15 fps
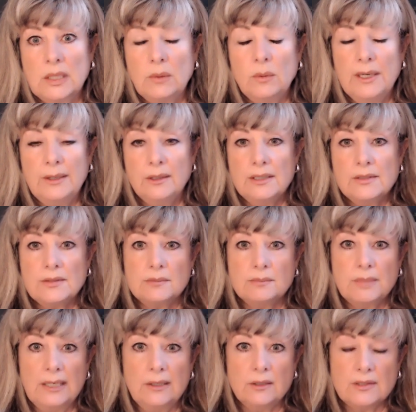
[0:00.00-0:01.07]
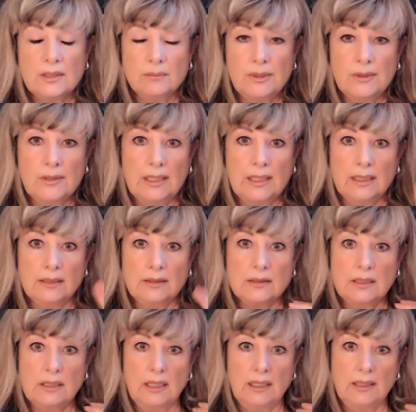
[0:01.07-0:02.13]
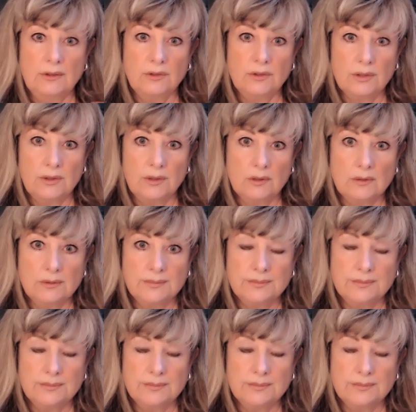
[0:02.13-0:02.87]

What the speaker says: whereas parasympathetic is the internal.